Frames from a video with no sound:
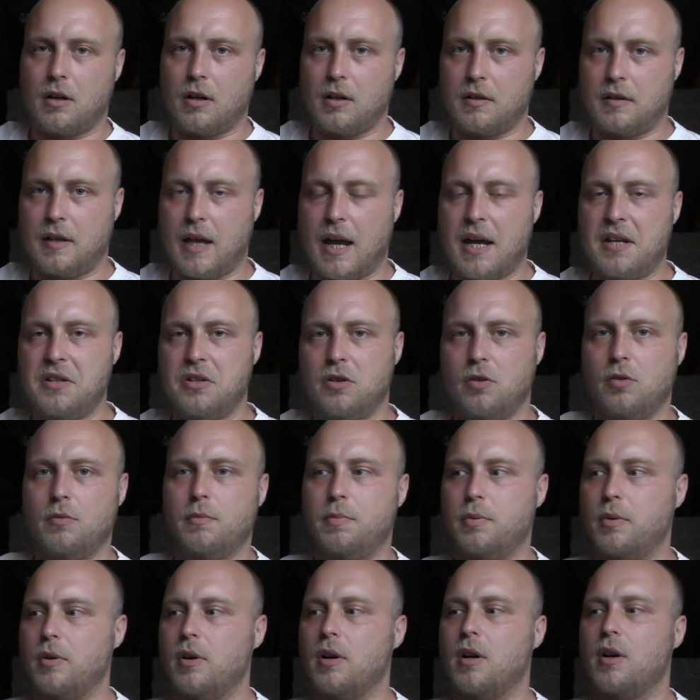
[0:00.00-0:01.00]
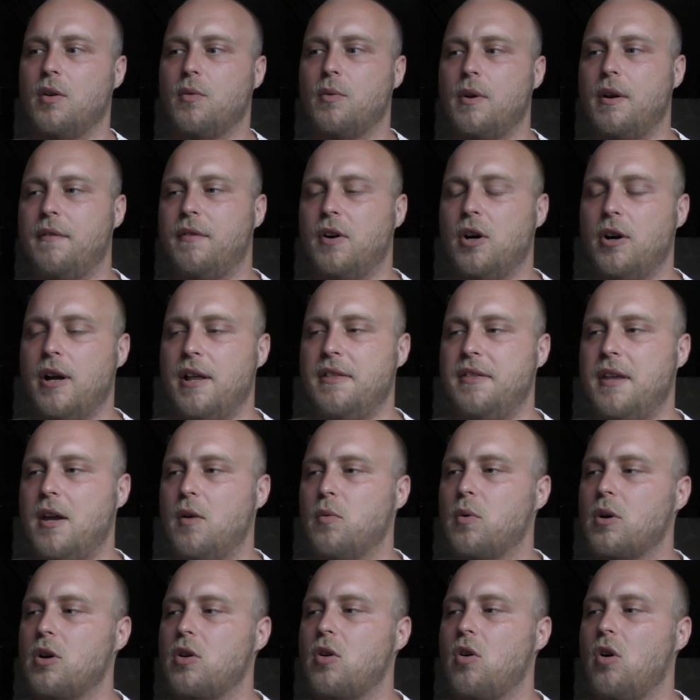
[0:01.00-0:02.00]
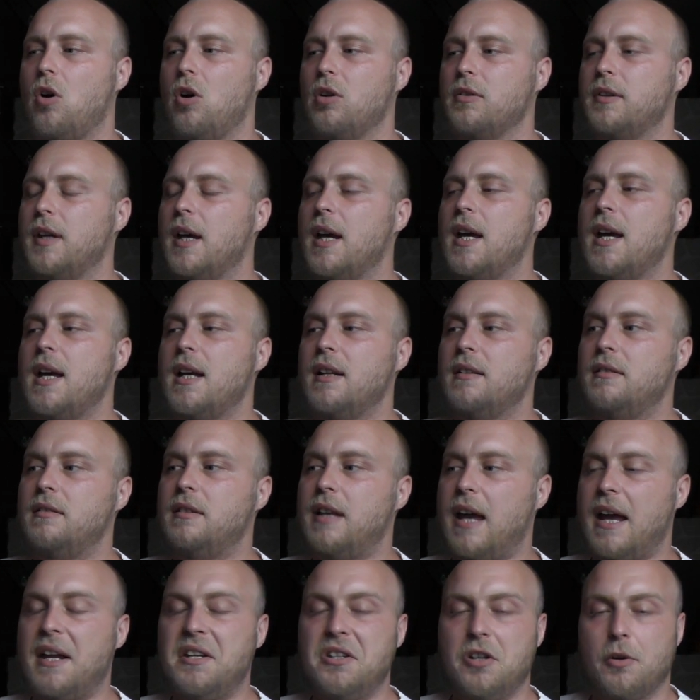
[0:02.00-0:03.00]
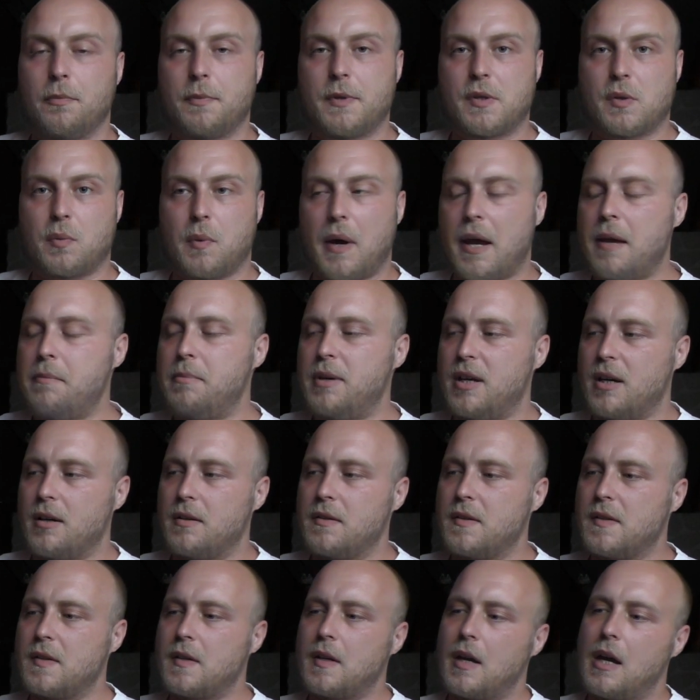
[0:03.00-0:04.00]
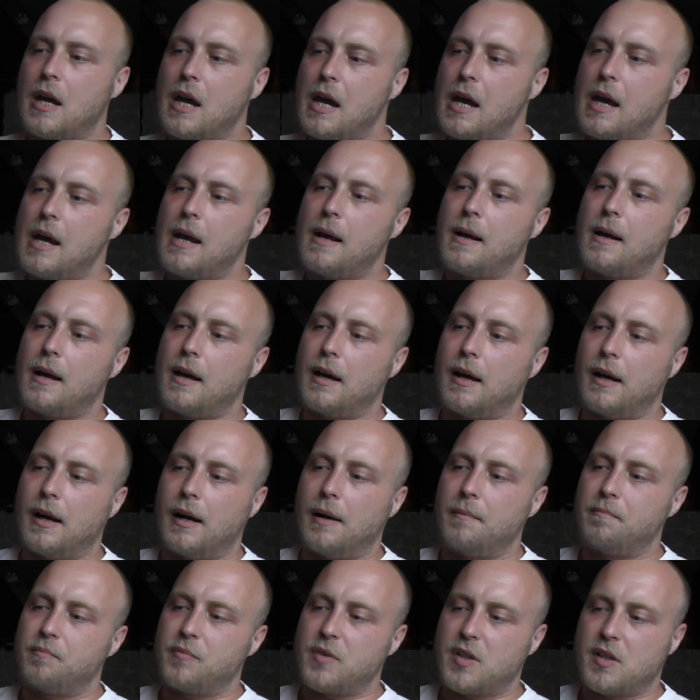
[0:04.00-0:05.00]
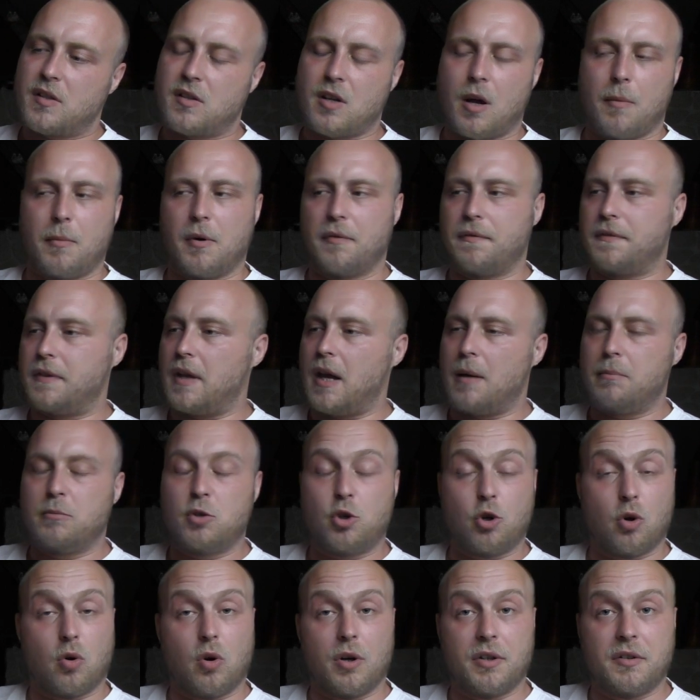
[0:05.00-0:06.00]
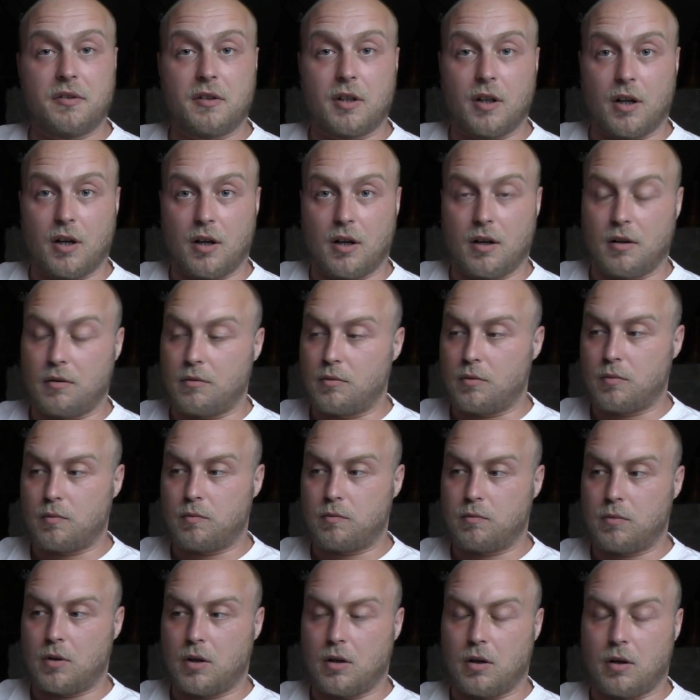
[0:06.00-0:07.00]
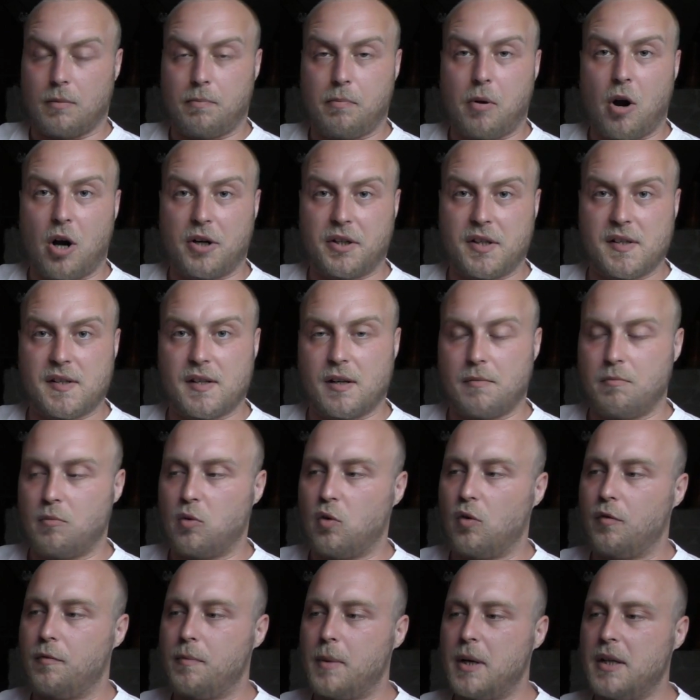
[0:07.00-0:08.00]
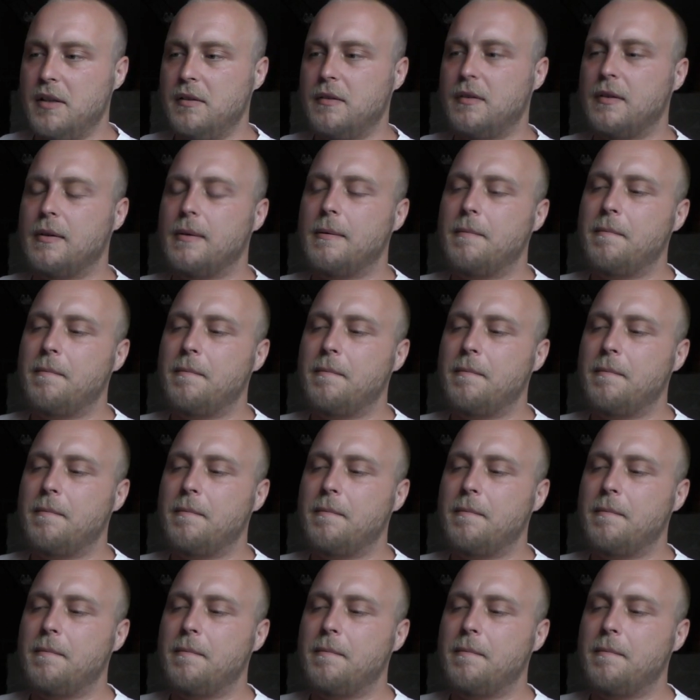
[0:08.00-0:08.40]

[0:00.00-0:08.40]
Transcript: Danube River, and they were called Danube Swabians. Some of them joined the partisan movement.